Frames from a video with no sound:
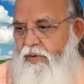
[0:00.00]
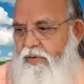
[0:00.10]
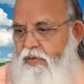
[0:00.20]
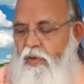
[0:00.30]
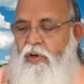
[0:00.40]

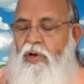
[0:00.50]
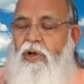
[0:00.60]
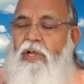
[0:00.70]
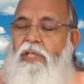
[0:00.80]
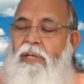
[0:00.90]
So,
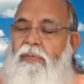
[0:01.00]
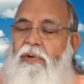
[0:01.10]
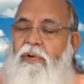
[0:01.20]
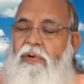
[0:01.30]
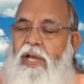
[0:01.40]

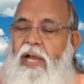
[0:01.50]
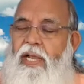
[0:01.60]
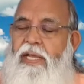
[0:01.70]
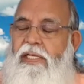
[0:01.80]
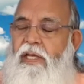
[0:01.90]
tamoguna
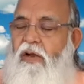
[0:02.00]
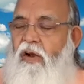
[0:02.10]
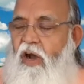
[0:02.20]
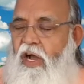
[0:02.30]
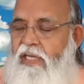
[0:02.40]
is the
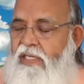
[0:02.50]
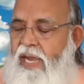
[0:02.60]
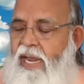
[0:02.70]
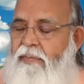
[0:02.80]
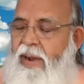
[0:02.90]
cause
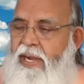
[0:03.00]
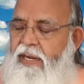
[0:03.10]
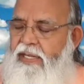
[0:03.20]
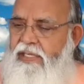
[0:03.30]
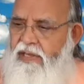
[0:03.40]
and matter
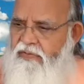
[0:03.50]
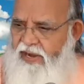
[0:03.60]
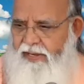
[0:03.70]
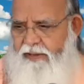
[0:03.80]
is the effect.